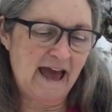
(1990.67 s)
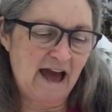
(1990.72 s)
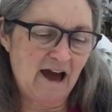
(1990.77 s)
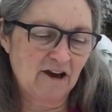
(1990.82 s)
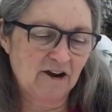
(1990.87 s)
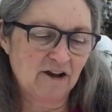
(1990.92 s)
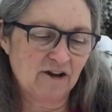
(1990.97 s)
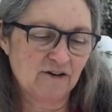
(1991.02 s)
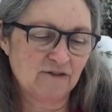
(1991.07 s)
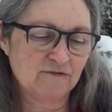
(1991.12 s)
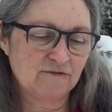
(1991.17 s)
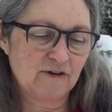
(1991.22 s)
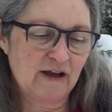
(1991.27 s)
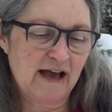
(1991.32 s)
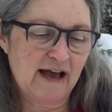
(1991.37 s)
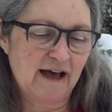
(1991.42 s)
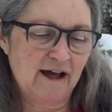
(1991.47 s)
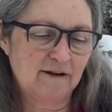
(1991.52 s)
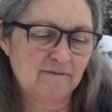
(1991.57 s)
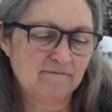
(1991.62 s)
out of
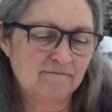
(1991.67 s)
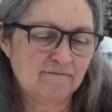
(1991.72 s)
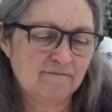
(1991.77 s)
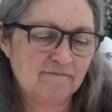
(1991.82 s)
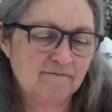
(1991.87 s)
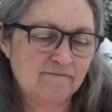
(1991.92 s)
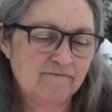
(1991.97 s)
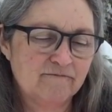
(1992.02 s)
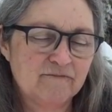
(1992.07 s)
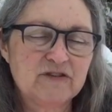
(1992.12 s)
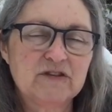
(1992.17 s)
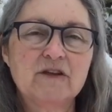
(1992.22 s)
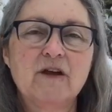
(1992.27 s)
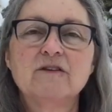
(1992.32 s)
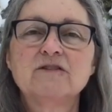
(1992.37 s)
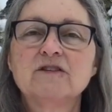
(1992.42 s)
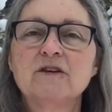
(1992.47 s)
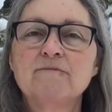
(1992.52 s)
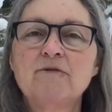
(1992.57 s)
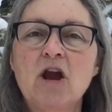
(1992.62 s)

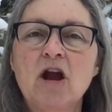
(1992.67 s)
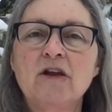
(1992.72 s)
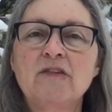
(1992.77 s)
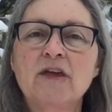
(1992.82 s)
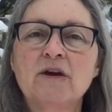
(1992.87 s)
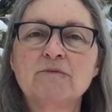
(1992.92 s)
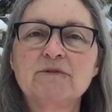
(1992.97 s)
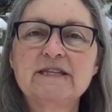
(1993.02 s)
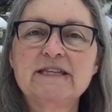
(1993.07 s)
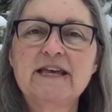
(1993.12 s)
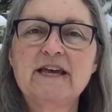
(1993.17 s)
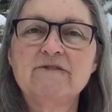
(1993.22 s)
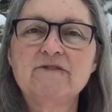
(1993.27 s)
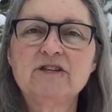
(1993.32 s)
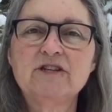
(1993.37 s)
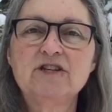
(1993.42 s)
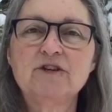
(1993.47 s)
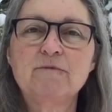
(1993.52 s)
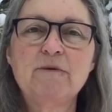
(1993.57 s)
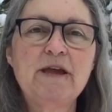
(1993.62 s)
some yarn that was
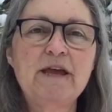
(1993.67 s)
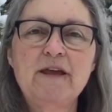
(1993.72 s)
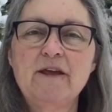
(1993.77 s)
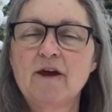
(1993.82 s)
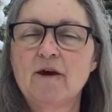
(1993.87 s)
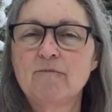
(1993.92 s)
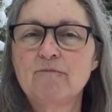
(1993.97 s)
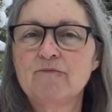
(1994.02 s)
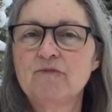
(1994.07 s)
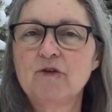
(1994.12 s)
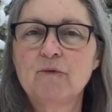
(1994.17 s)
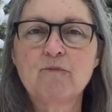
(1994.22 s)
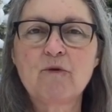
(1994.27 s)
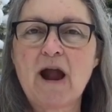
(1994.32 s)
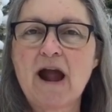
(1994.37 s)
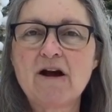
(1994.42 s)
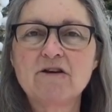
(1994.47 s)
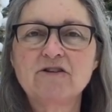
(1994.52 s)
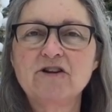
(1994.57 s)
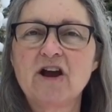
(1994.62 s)
given to me, the
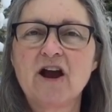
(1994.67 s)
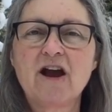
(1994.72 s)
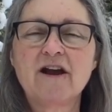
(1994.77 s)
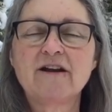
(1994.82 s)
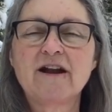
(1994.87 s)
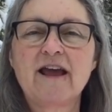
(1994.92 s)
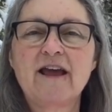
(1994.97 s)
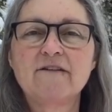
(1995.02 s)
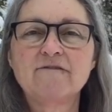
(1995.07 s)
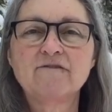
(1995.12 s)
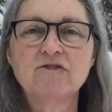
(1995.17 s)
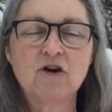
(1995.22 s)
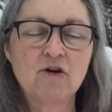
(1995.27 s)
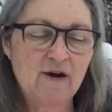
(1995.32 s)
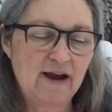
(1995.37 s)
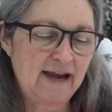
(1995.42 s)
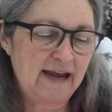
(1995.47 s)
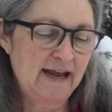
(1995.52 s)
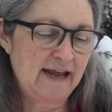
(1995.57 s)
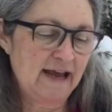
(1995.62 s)
brown yarn, I have no
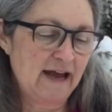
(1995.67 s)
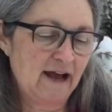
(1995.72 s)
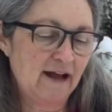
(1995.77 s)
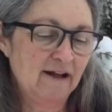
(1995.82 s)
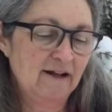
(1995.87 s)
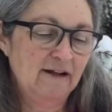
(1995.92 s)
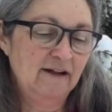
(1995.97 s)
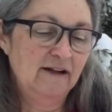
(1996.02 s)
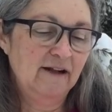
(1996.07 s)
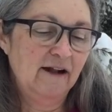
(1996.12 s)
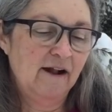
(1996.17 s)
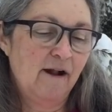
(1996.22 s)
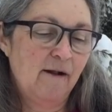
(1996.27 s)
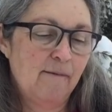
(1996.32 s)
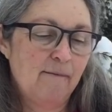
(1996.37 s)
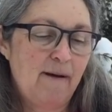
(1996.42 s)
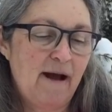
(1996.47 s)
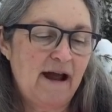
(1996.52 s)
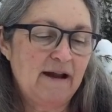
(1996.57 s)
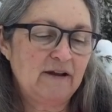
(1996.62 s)
idea,
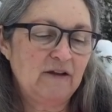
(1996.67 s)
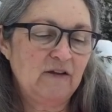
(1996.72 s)
but